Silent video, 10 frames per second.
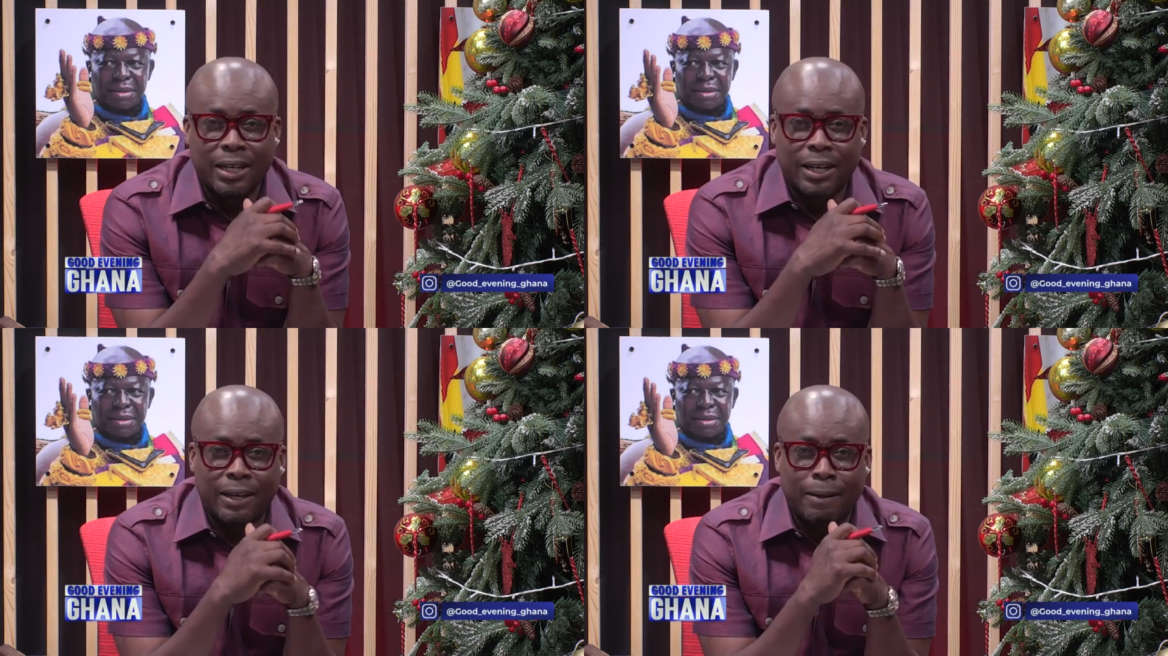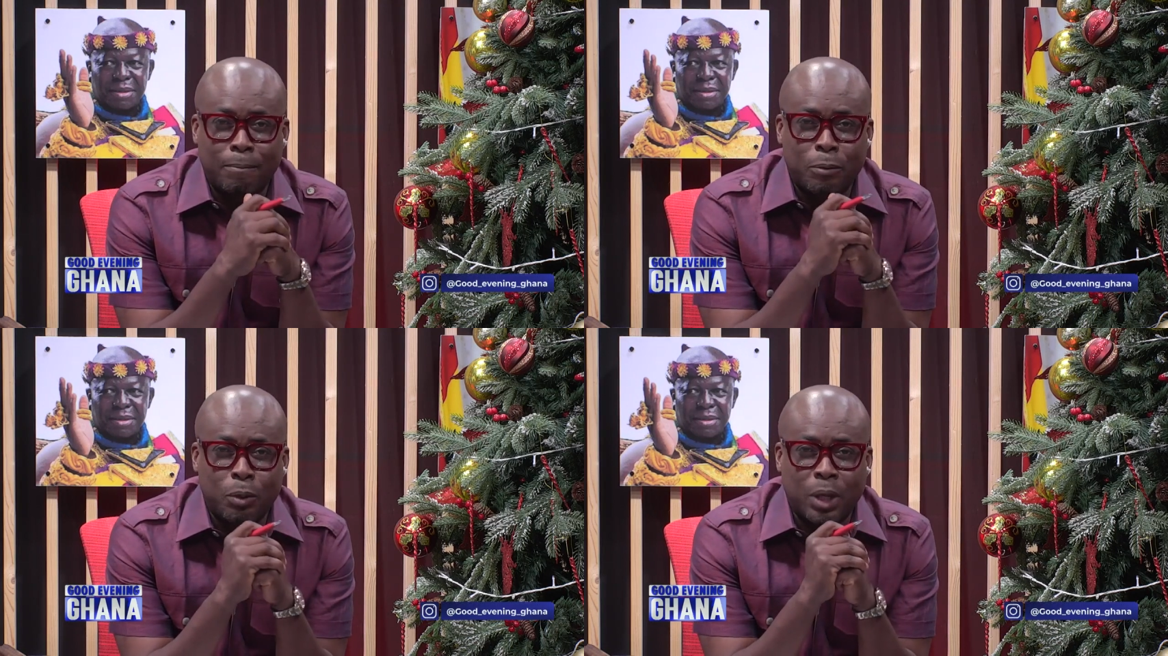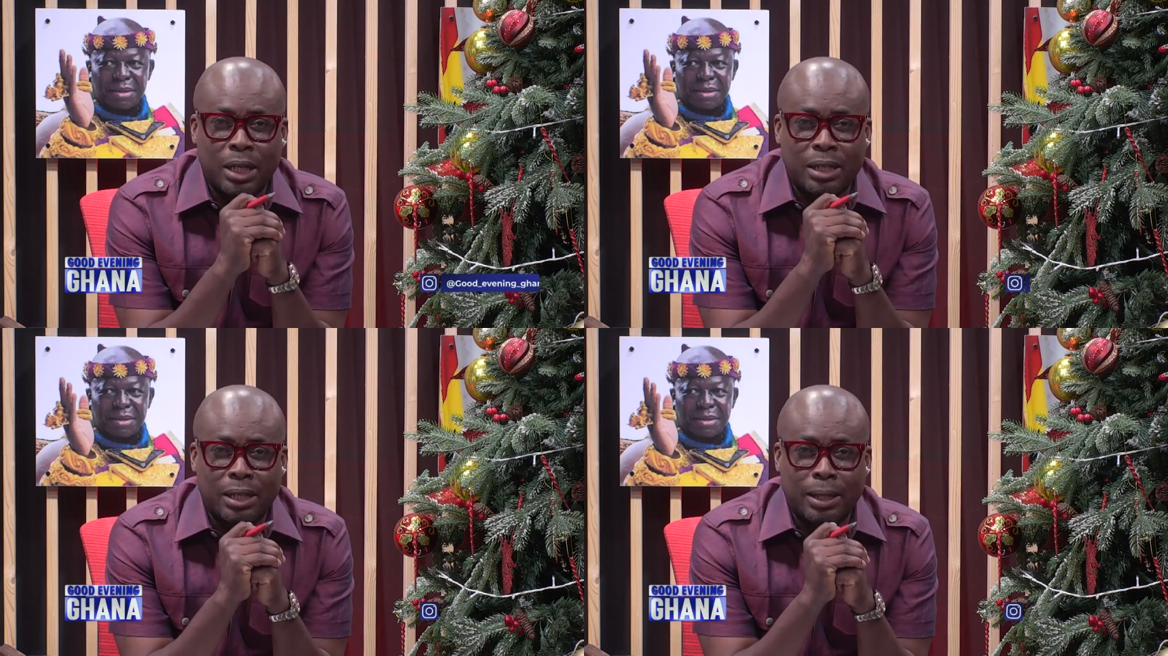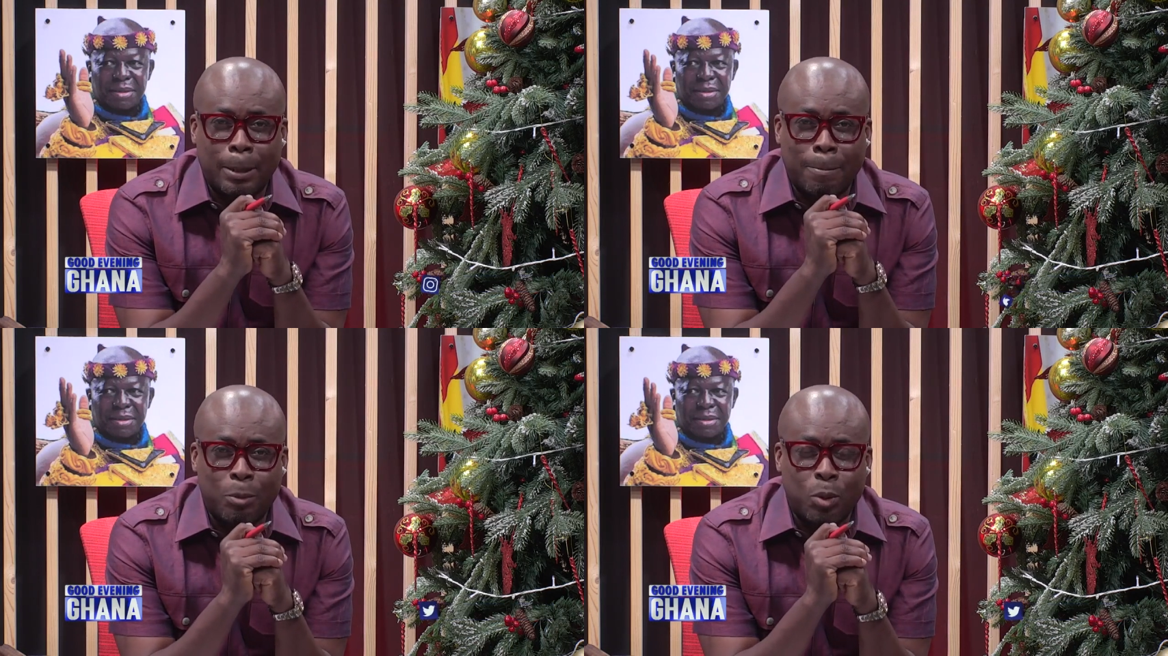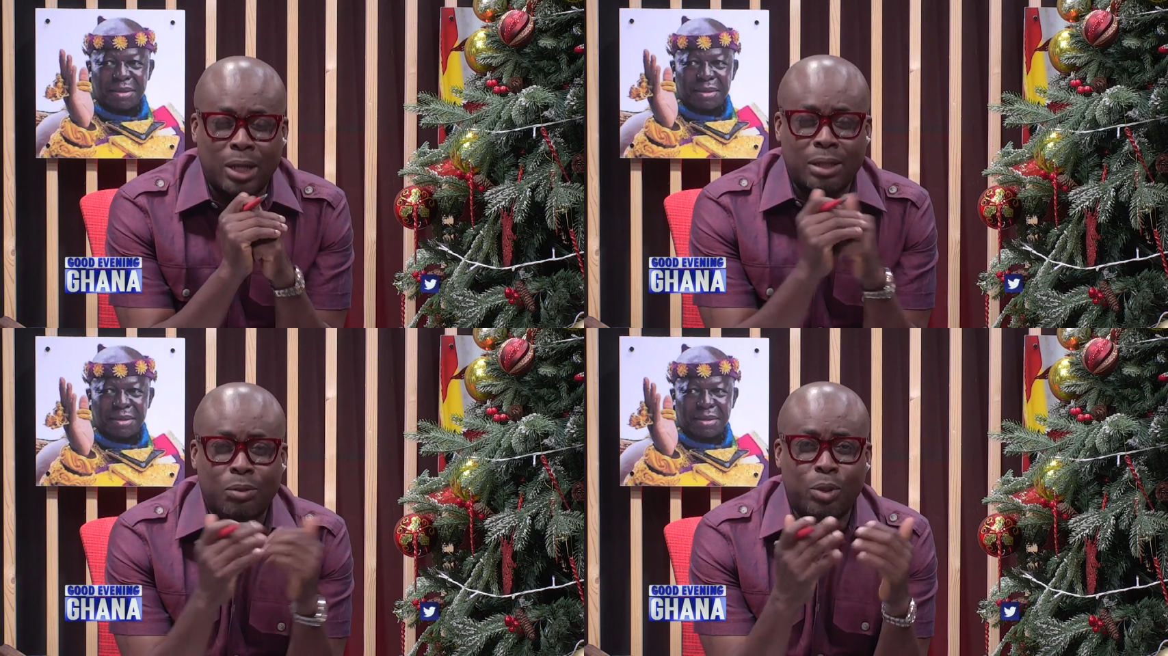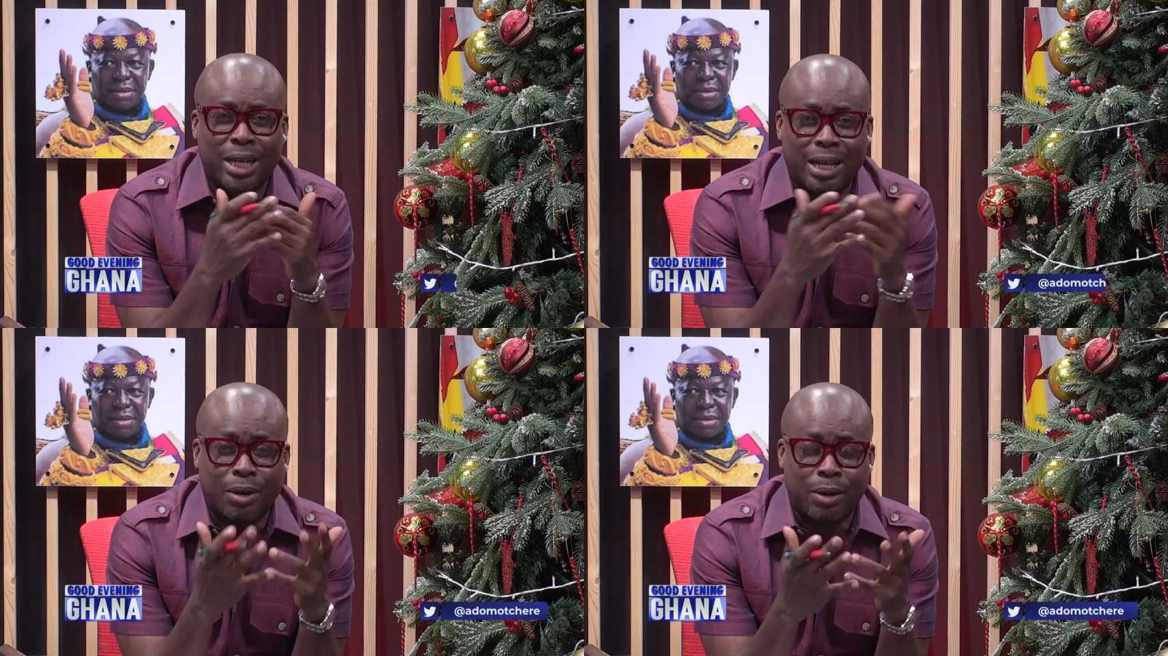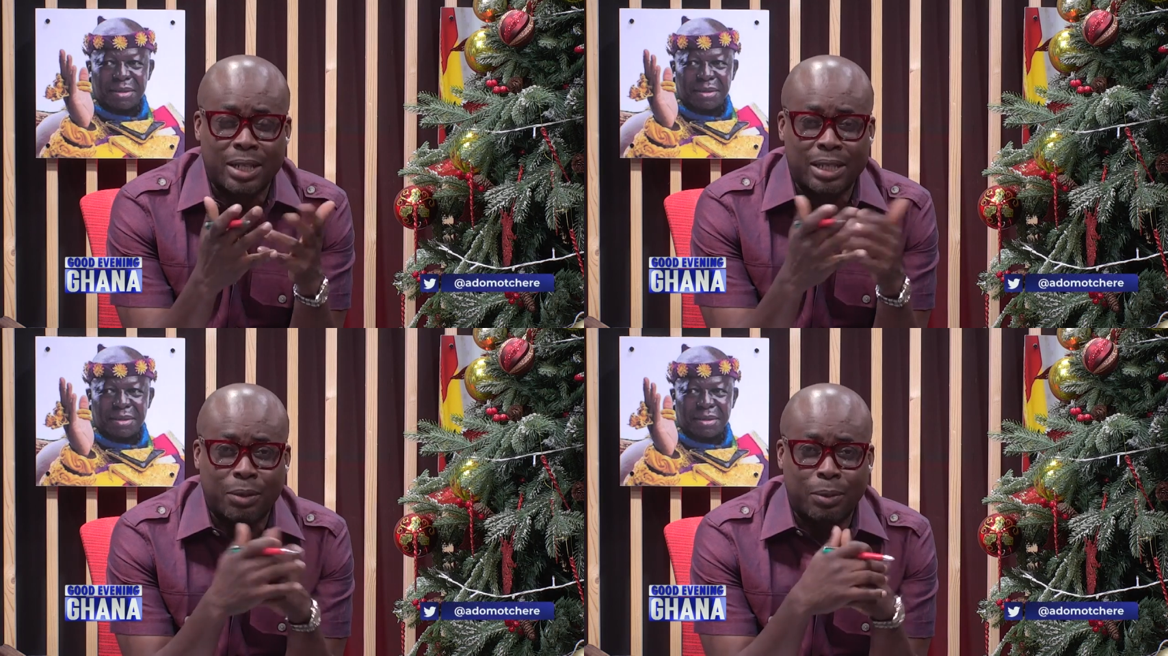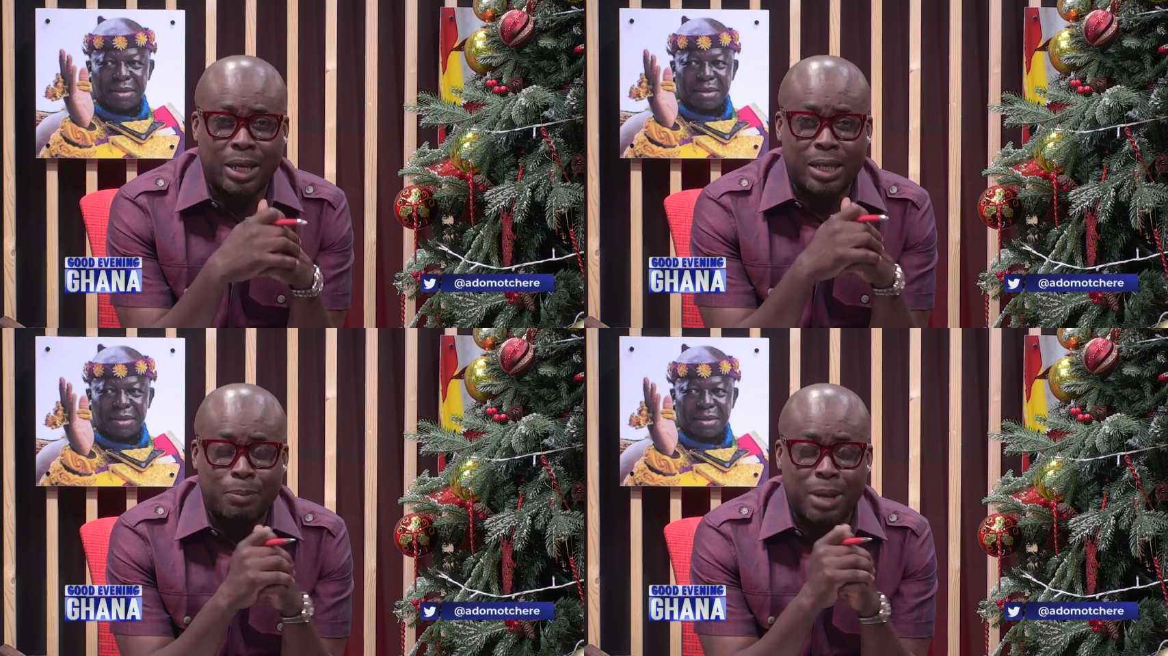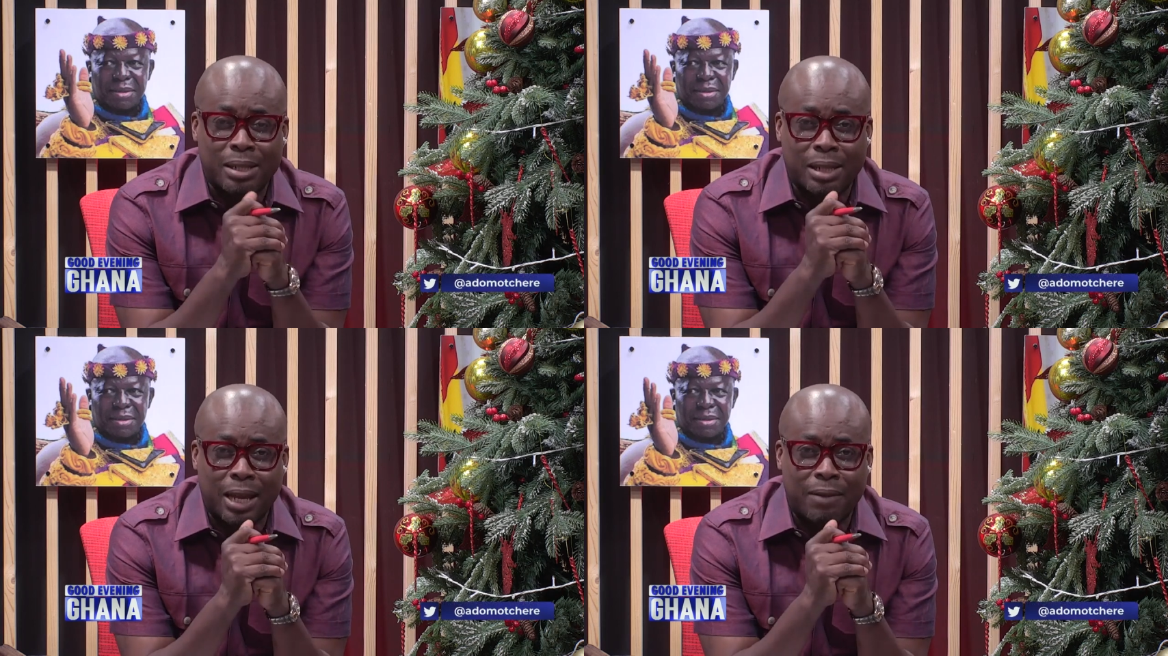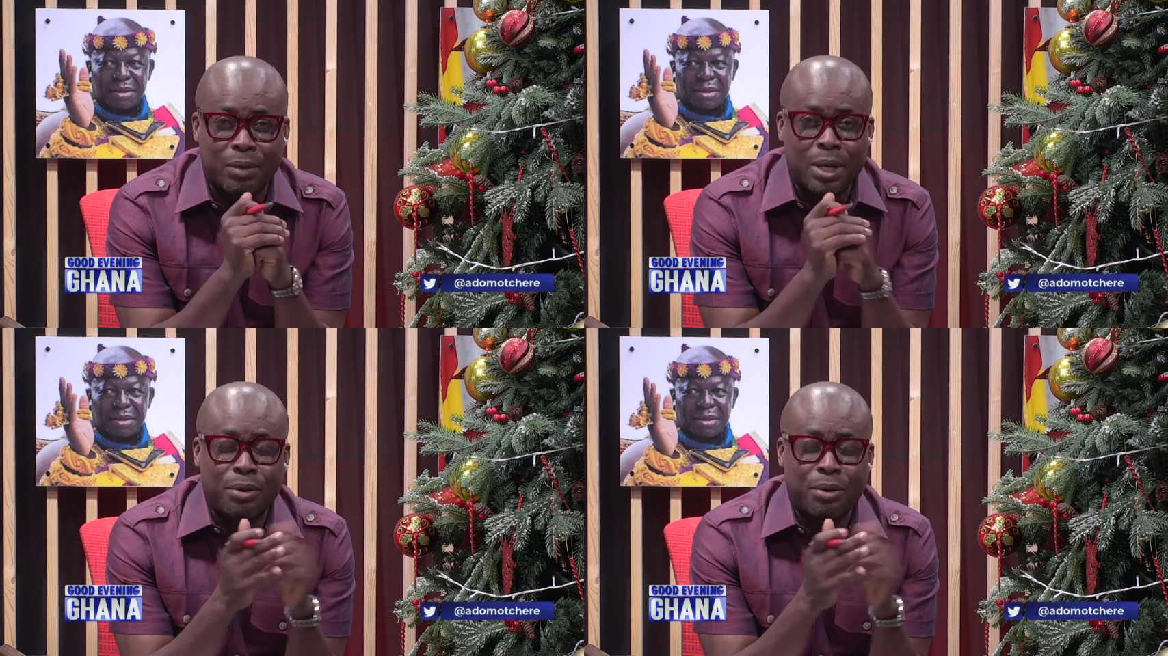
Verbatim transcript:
Speaker 1: uh, who had uh, who had who he had connected with in his past life,